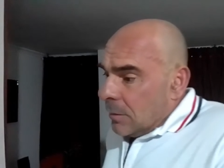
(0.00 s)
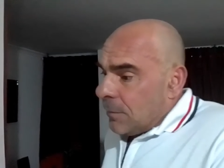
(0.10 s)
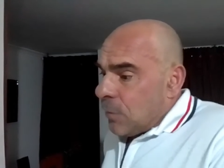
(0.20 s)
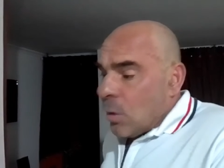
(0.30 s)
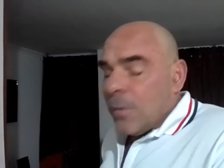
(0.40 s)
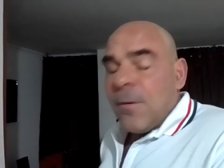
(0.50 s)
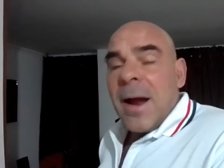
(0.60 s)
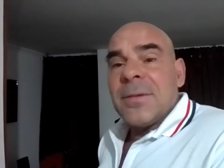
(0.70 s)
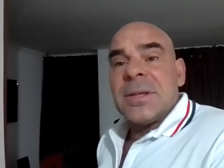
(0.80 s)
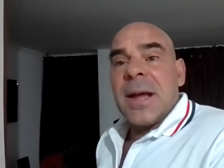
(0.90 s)
4 or
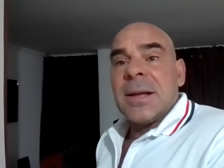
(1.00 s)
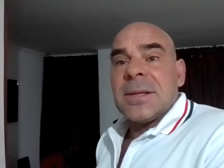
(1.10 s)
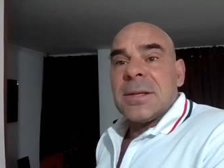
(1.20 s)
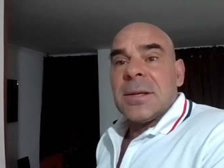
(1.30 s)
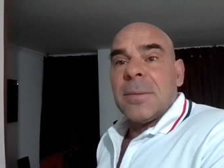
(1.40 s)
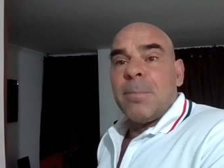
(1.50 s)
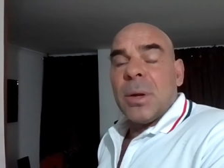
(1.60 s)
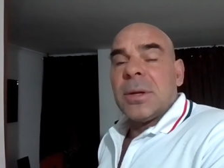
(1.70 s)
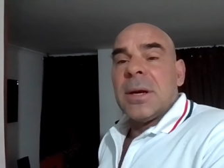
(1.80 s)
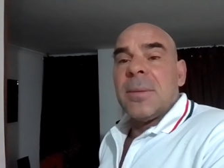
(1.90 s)
5 sets,
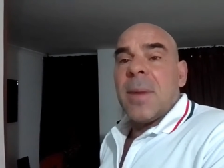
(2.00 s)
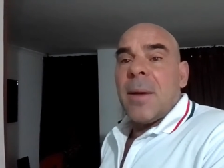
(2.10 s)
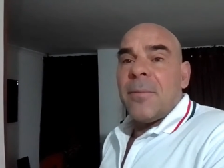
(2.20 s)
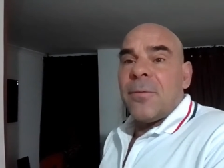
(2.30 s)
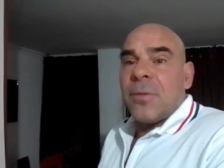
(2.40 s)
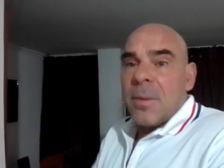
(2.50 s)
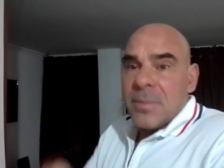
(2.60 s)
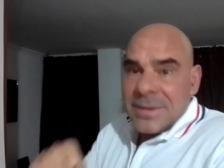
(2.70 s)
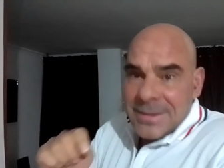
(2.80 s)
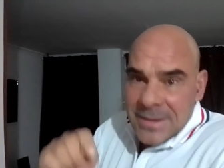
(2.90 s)
building them up from
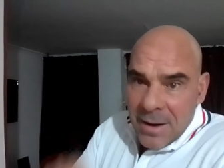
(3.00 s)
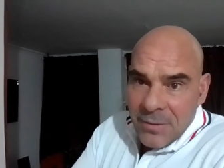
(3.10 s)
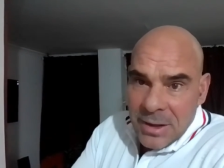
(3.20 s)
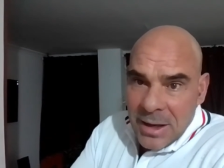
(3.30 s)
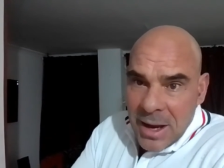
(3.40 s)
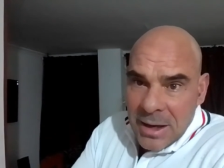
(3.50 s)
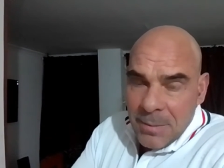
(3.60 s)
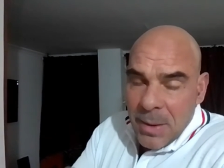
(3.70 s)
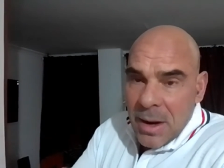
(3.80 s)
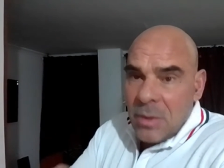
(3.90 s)
70, 80
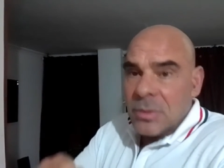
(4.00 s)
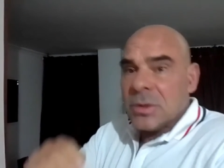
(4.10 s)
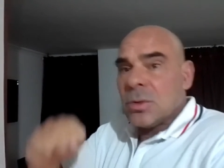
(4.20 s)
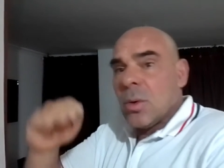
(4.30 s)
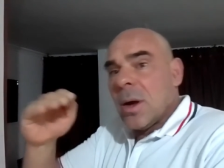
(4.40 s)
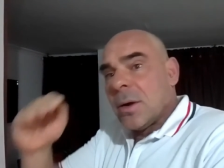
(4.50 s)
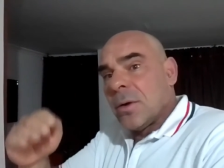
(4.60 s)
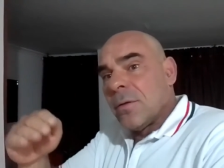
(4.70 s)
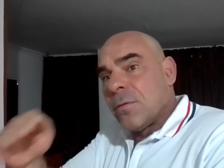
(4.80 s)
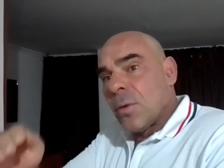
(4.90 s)
pounds to
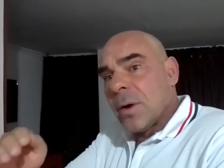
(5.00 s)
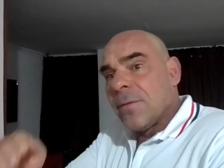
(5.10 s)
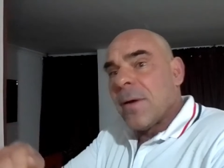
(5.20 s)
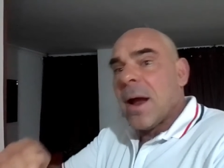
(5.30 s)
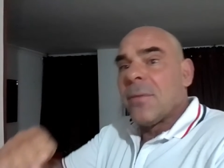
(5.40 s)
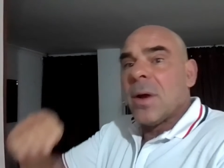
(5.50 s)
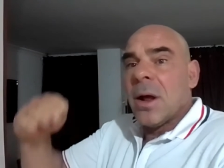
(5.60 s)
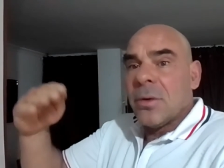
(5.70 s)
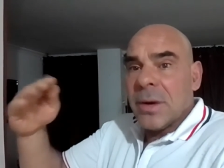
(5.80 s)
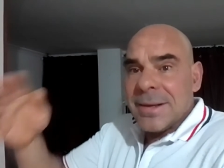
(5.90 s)
145,
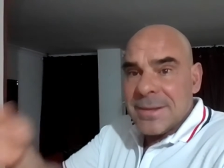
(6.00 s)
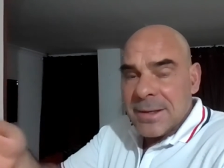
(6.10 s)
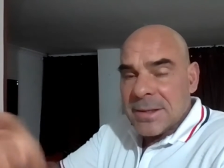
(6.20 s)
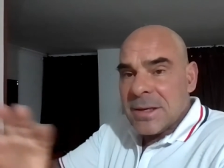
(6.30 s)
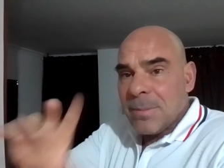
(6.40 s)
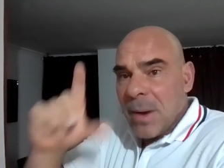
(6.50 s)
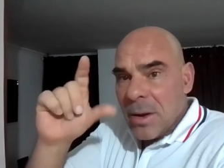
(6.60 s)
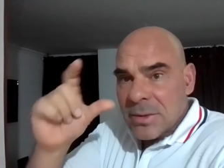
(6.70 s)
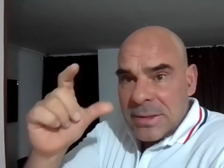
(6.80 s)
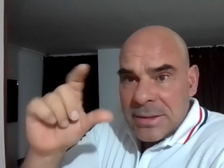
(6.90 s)
160
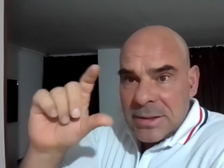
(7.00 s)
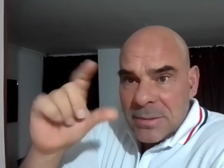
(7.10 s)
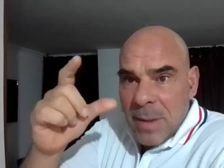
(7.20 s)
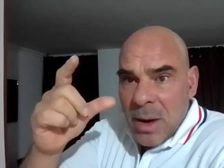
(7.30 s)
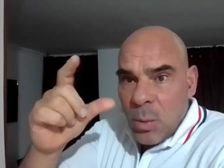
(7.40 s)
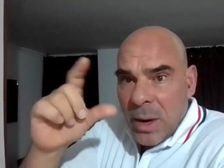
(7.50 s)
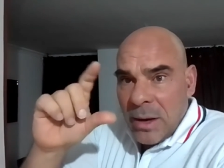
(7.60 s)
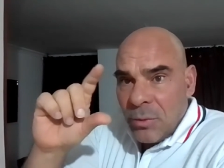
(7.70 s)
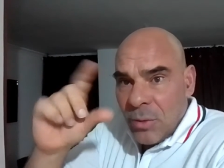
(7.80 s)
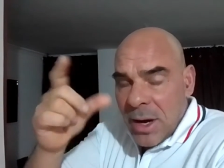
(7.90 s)
pounds. This is my
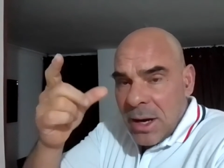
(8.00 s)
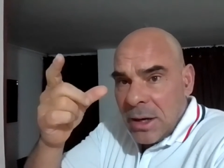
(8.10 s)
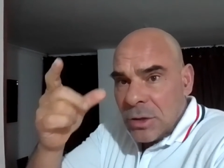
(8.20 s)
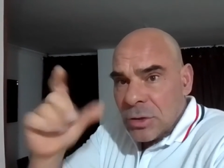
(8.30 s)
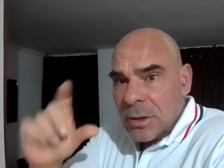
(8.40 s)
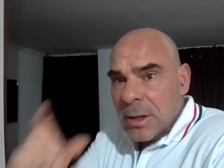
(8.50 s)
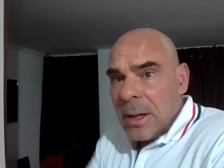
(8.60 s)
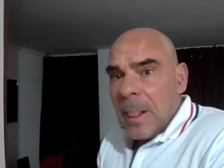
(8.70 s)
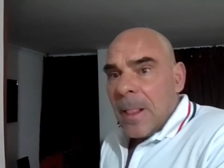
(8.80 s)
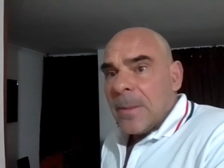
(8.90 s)
weight range.
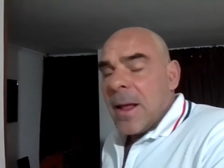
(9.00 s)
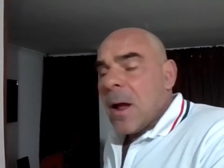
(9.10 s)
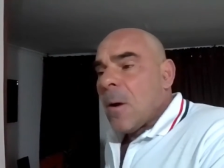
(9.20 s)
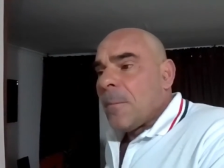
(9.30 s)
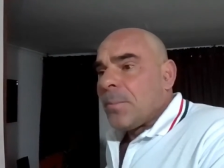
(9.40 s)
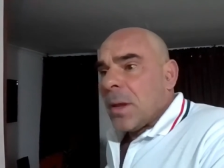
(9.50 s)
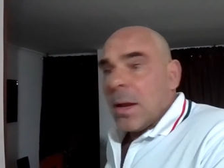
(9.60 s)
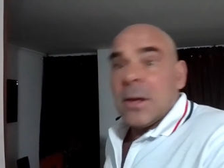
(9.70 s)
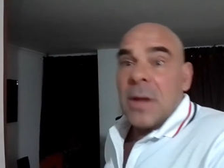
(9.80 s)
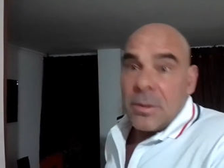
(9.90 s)
Now,
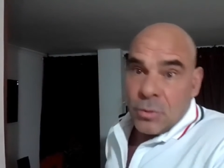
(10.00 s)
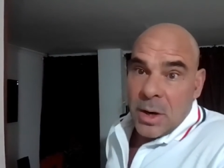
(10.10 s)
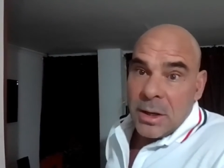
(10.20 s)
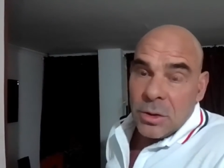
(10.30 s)
and I try